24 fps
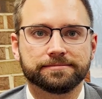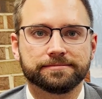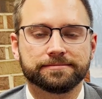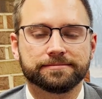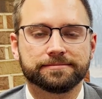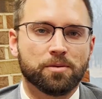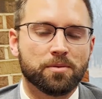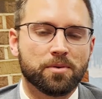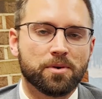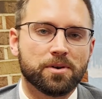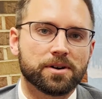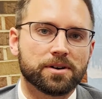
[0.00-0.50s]

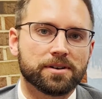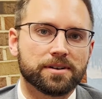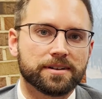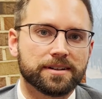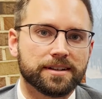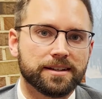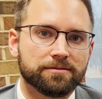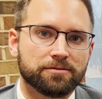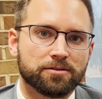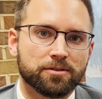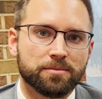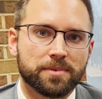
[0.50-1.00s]
For more
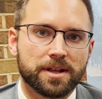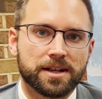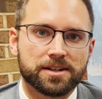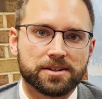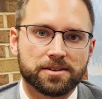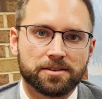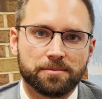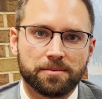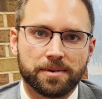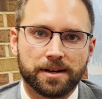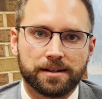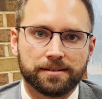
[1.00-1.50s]

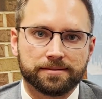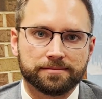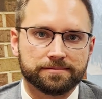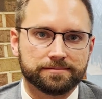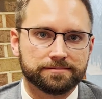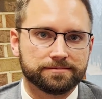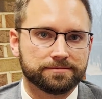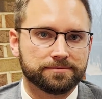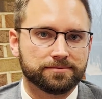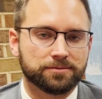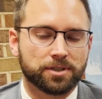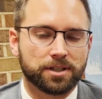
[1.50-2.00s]
information about
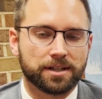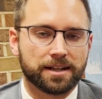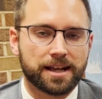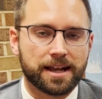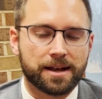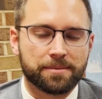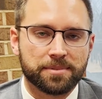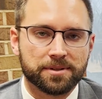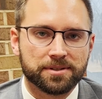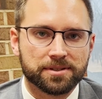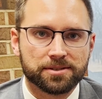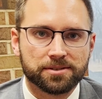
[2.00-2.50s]
what
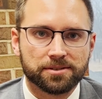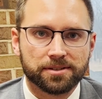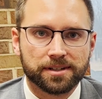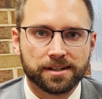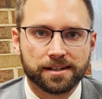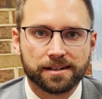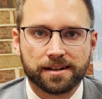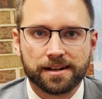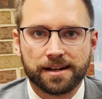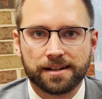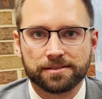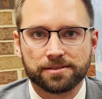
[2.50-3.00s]
happens during
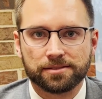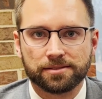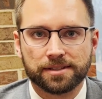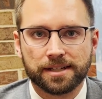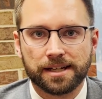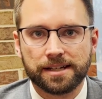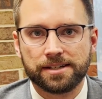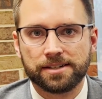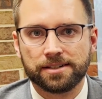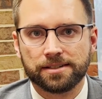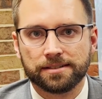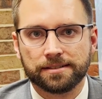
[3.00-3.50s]
a
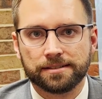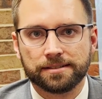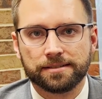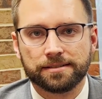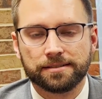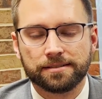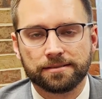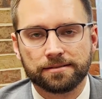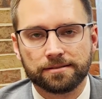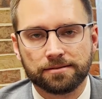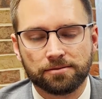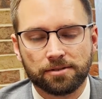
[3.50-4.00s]
consultation,
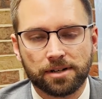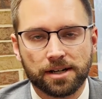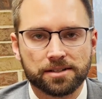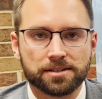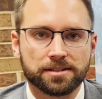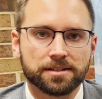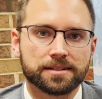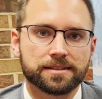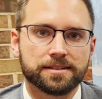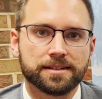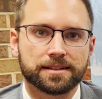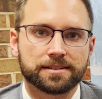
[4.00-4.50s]
watch
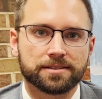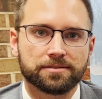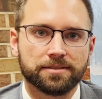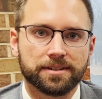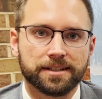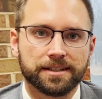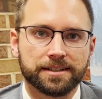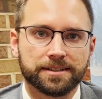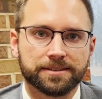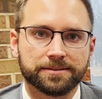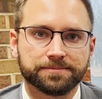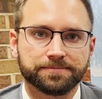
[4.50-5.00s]
this next
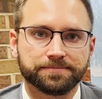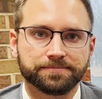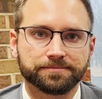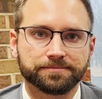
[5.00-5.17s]
video.